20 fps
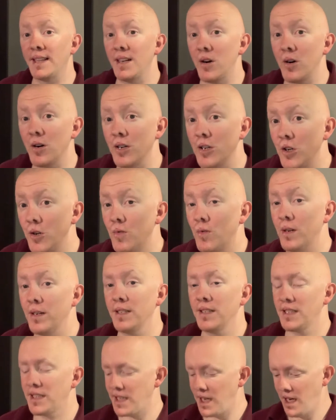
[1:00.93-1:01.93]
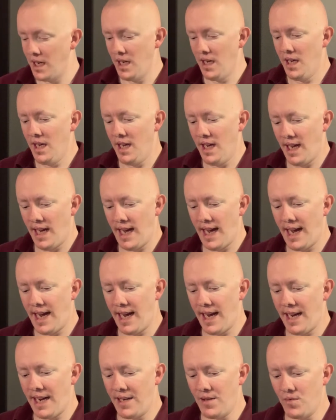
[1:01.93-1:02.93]
their new ones.
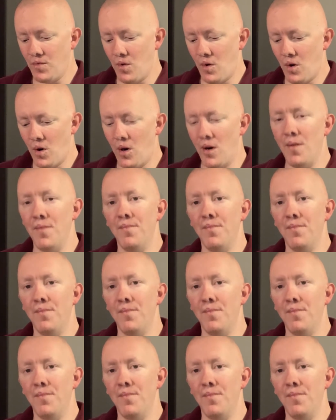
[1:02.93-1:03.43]
I wore